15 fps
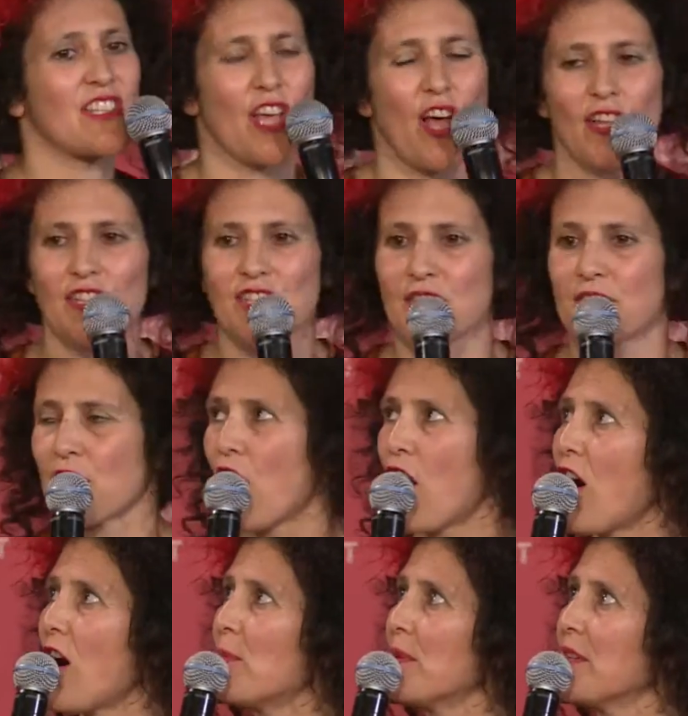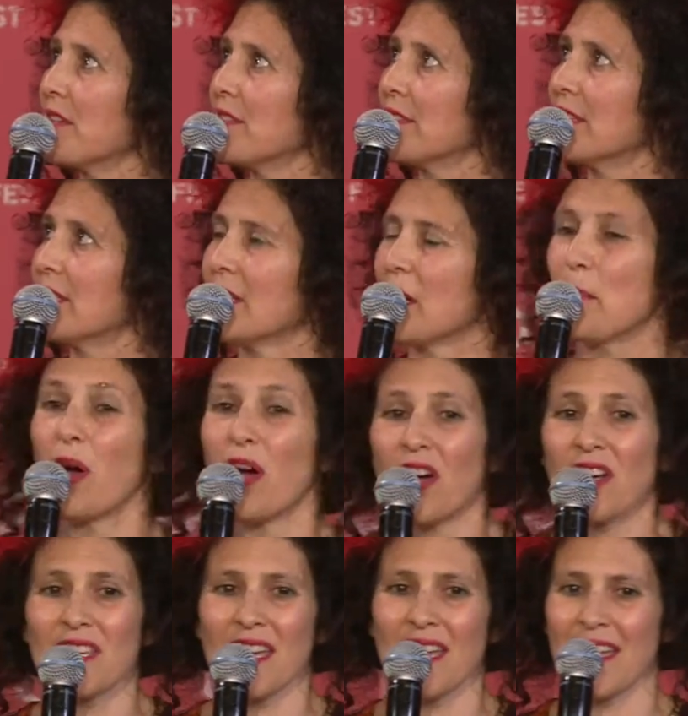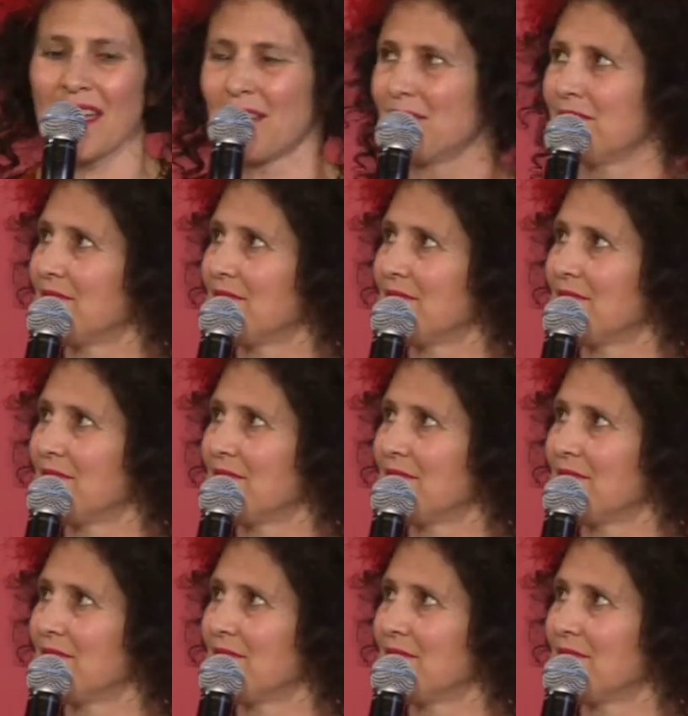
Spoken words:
tons of carbon per year.